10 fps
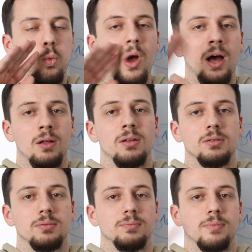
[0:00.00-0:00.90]

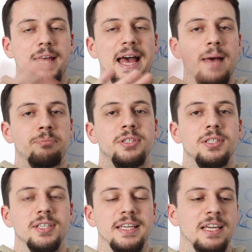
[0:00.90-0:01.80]
well
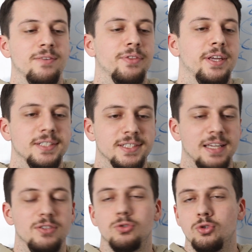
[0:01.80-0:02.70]
happy if they
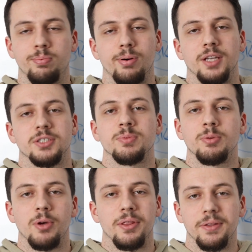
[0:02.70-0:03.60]
send you 2 projects per
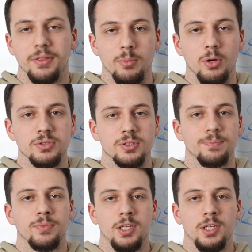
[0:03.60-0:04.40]
month at the most.